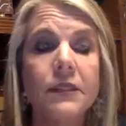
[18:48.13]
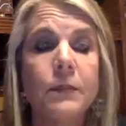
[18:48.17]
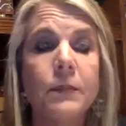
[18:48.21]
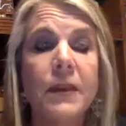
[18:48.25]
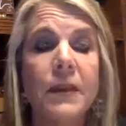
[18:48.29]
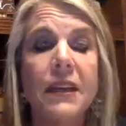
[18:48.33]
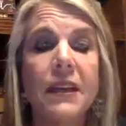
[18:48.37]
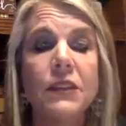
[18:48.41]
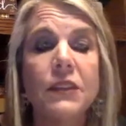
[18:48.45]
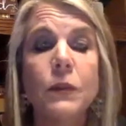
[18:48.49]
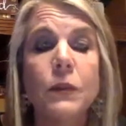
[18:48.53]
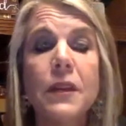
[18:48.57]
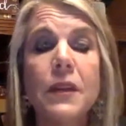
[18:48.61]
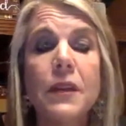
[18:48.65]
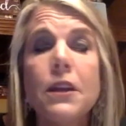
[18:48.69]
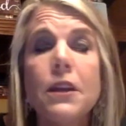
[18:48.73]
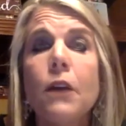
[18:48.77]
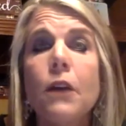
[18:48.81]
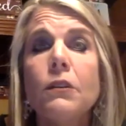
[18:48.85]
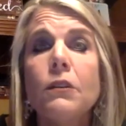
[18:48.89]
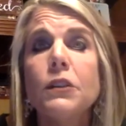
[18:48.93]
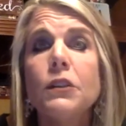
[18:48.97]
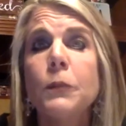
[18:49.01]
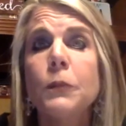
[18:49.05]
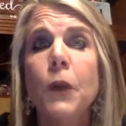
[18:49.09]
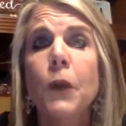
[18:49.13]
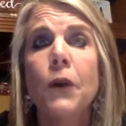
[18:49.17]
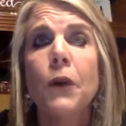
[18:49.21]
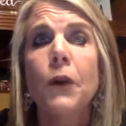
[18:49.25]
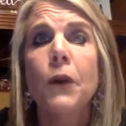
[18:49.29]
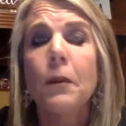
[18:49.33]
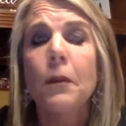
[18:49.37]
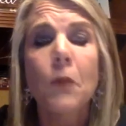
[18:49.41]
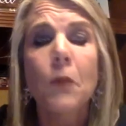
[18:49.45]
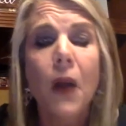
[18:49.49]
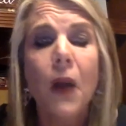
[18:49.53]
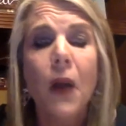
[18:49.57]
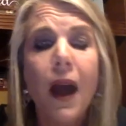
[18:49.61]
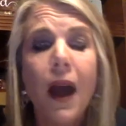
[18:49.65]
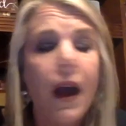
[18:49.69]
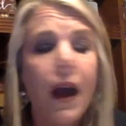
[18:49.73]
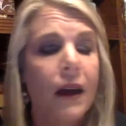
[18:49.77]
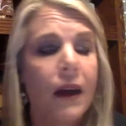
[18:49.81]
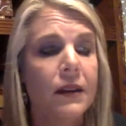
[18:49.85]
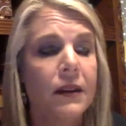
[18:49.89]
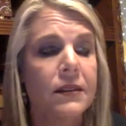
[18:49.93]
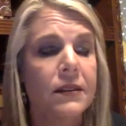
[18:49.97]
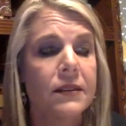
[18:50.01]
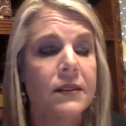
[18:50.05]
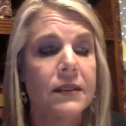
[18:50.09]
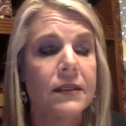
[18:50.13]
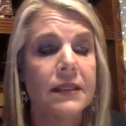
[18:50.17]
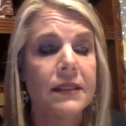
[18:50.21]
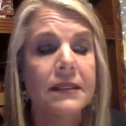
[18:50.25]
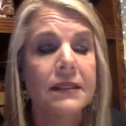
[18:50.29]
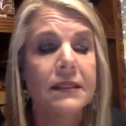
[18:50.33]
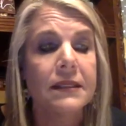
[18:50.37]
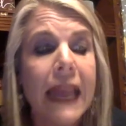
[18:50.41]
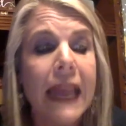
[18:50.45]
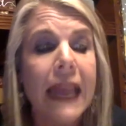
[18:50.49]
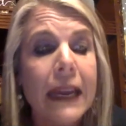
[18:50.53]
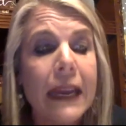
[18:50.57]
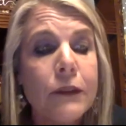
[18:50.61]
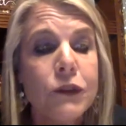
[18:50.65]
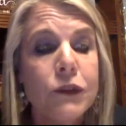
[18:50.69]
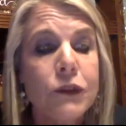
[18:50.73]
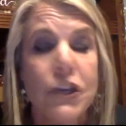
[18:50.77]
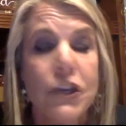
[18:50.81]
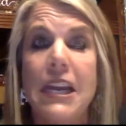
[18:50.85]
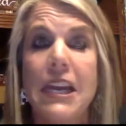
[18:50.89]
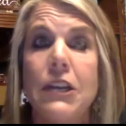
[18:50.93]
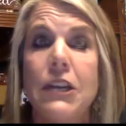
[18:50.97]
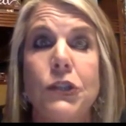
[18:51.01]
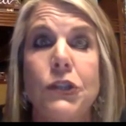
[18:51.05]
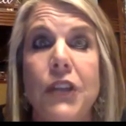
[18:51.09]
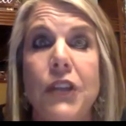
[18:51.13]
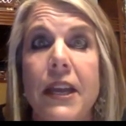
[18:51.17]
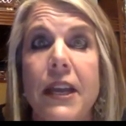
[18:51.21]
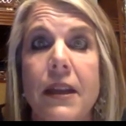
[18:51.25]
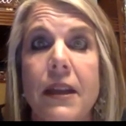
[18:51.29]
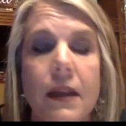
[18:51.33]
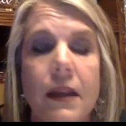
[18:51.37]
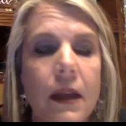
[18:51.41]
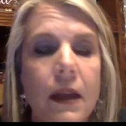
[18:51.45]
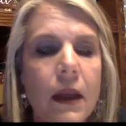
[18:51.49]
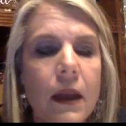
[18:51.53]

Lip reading: because we know this program rocks. It's life-changing.